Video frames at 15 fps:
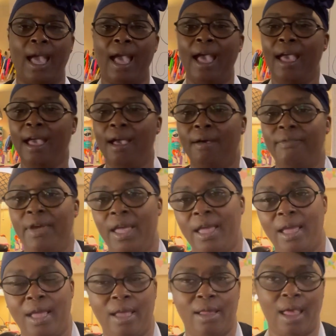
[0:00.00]

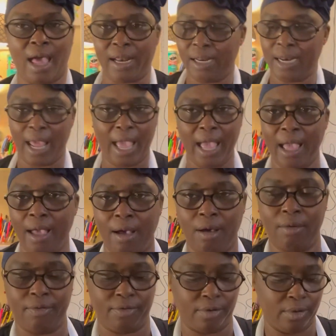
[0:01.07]
I
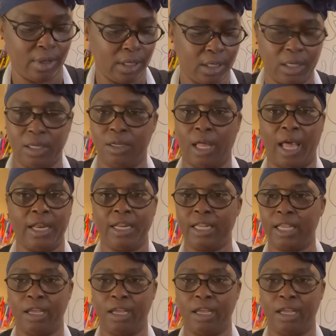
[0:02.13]
didn't